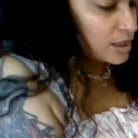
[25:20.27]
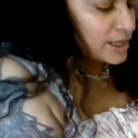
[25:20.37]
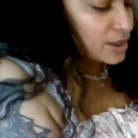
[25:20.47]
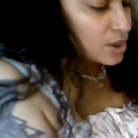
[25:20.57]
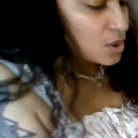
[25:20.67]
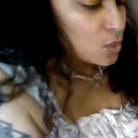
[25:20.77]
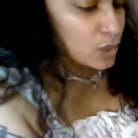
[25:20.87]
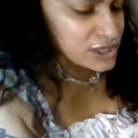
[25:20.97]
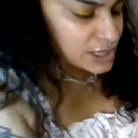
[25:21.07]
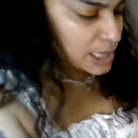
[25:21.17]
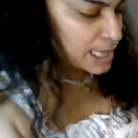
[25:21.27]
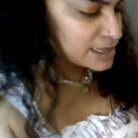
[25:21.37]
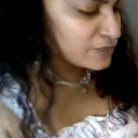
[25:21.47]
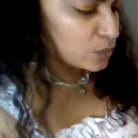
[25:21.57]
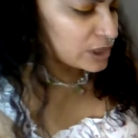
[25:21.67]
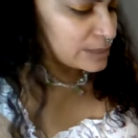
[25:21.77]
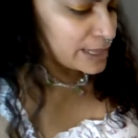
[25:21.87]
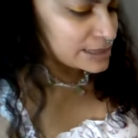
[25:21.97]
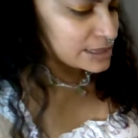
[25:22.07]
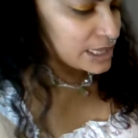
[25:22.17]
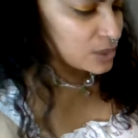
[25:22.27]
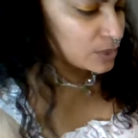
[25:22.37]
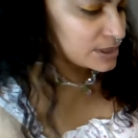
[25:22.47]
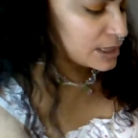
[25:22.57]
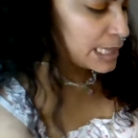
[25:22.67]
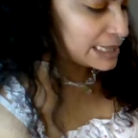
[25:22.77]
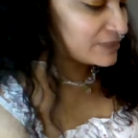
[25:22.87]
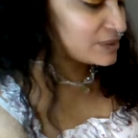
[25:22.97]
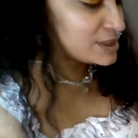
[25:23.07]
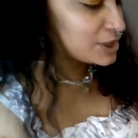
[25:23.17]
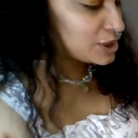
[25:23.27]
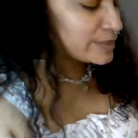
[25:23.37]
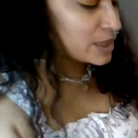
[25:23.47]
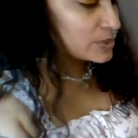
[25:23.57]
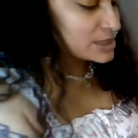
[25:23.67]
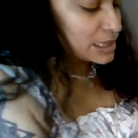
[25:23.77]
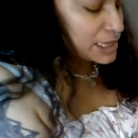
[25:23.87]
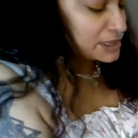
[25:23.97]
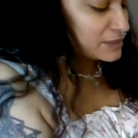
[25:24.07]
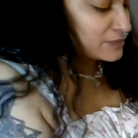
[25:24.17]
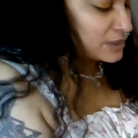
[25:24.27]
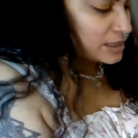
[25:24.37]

Like, what is the collective worried about today? What is the collective insecure about? What is the collective?